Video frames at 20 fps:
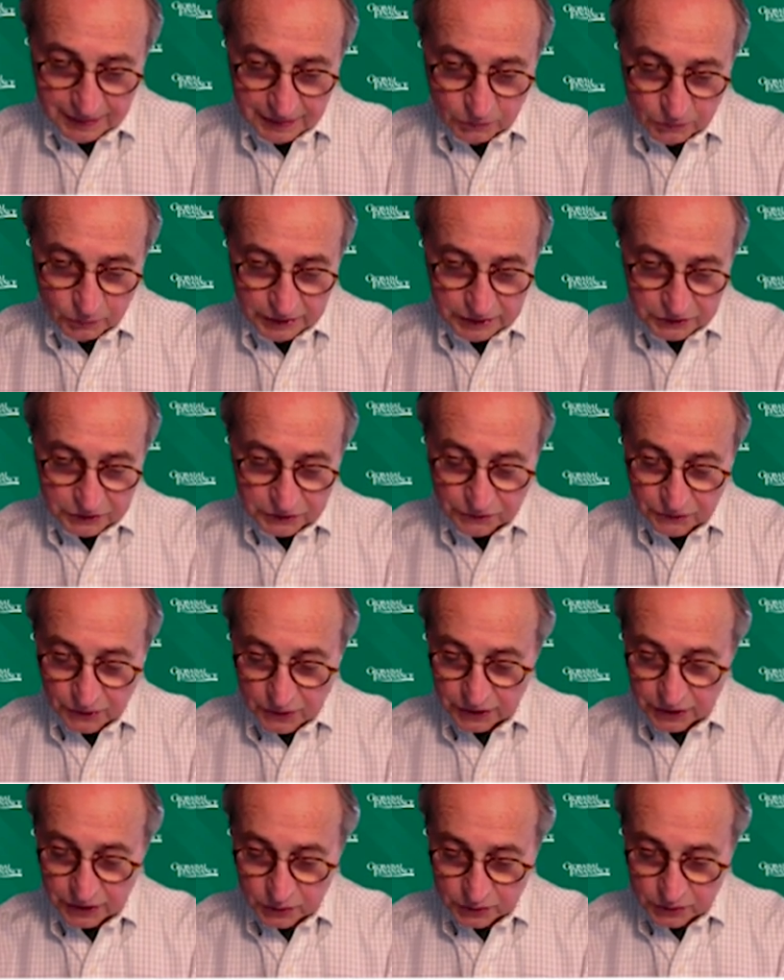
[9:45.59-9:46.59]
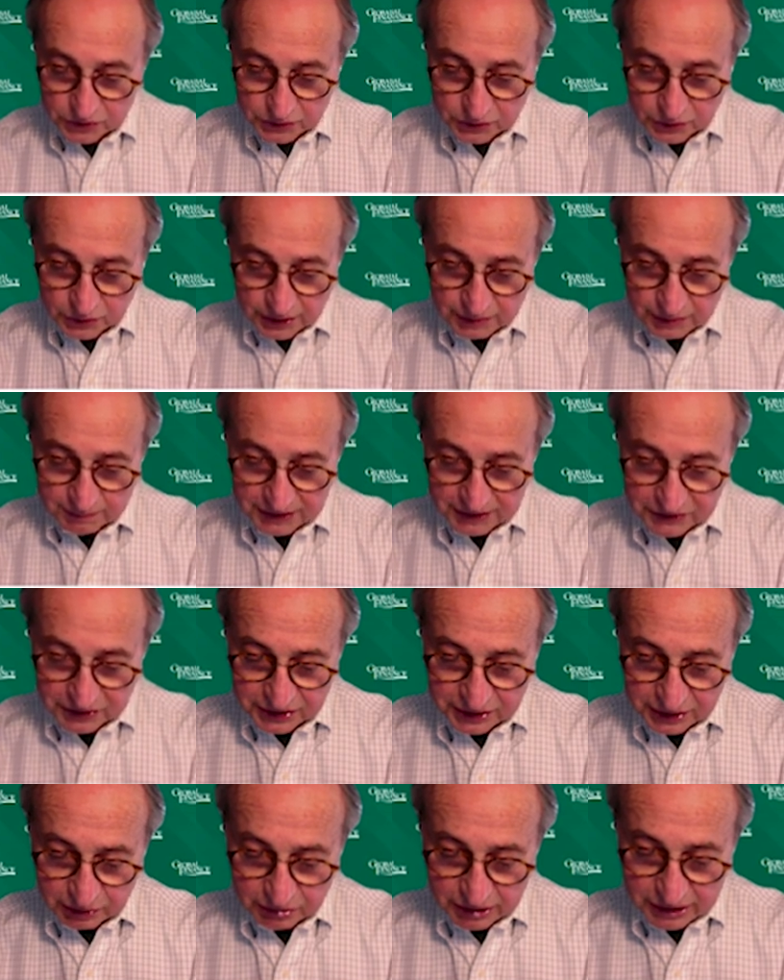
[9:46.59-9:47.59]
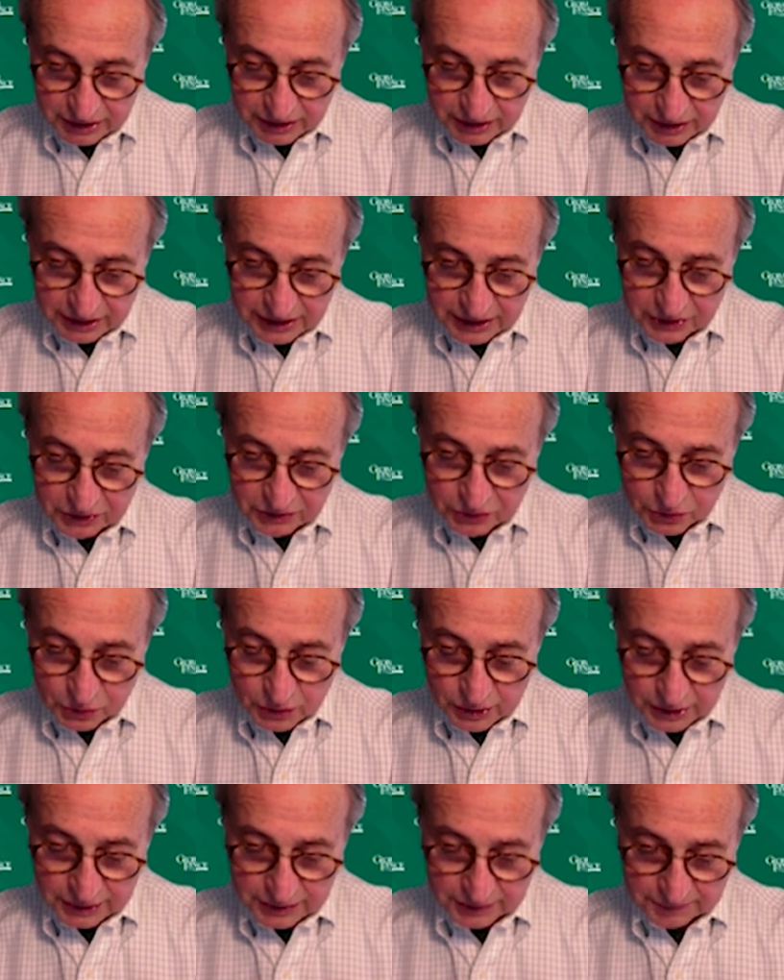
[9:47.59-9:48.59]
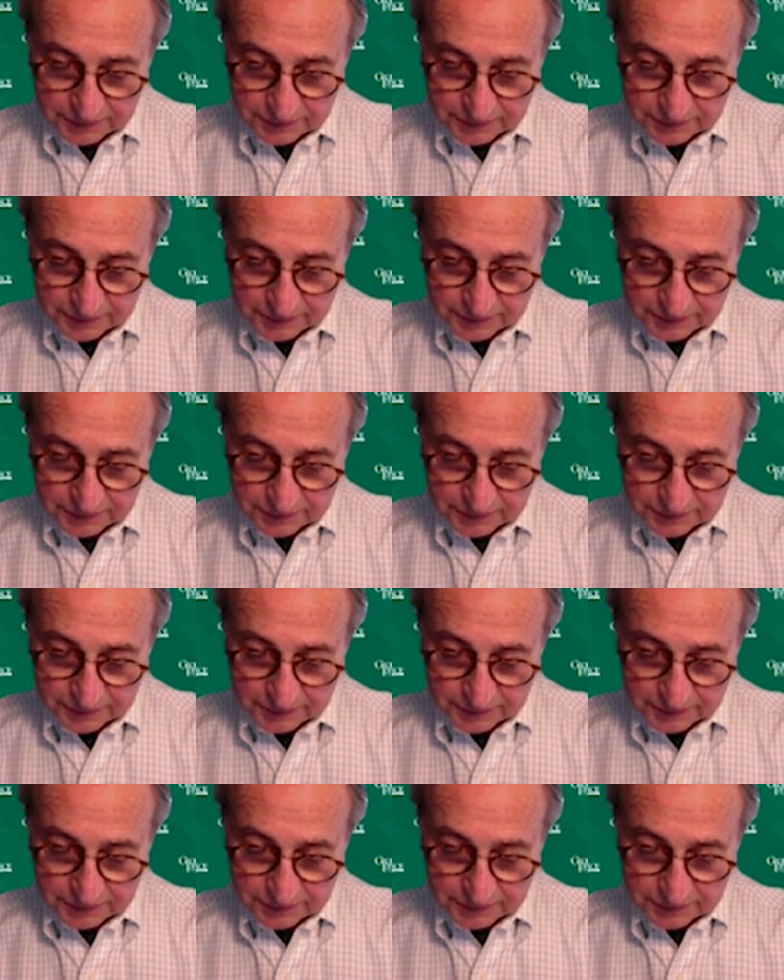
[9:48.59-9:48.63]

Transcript: Wells Fargo Startup Accelerator in New York.